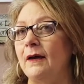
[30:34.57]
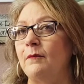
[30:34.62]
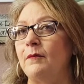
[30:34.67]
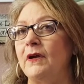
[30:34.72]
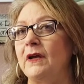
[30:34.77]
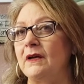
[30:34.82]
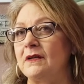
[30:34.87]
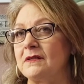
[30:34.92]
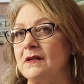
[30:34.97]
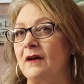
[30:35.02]

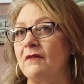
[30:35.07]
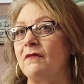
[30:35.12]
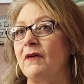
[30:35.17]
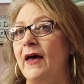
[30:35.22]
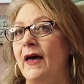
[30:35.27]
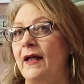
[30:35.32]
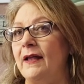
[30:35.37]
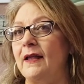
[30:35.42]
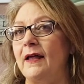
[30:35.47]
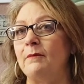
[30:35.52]
because I've
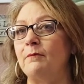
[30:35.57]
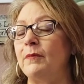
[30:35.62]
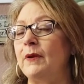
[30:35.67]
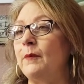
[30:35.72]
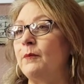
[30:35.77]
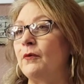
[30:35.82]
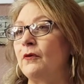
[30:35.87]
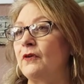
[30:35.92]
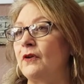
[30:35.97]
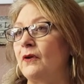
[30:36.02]
had, and
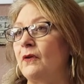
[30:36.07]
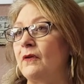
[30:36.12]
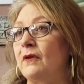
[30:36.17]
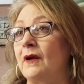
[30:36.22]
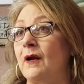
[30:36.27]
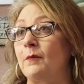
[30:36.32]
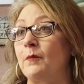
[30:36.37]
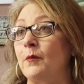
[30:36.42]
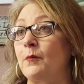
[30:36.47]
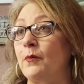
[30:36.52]
people know
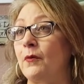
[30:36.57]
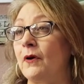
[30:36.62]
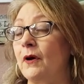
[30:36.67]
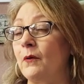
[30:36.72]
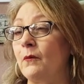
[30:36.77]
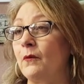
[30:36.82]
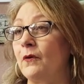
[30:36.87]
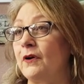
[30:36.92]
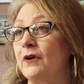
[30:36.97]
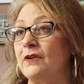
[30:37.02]
that I'm a
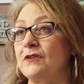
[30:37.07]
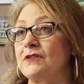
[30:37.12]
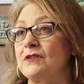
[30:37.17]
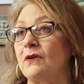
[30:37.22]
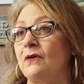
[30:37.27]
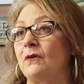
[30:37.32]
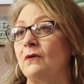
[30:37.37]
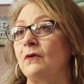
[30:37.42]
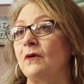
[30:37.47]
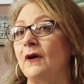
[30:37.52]
prayer warrior,
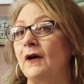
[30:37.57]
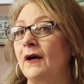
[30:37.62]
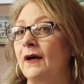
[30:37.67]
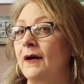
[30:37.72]
so